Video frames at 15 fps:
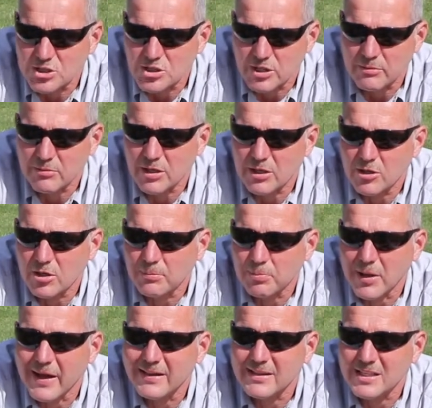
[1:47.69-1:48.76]
Generally going to
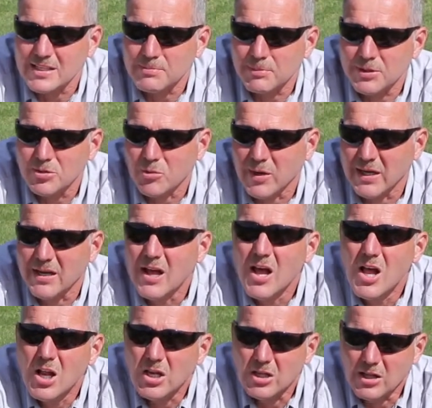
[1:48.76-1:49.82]
plant this between
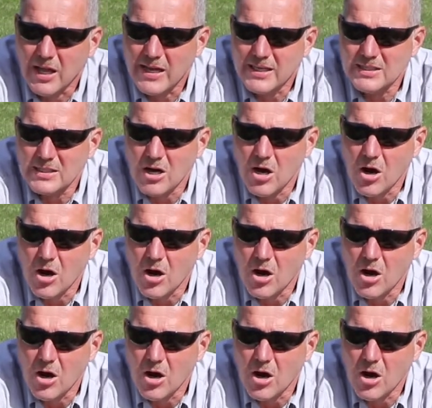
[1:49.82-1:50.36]
late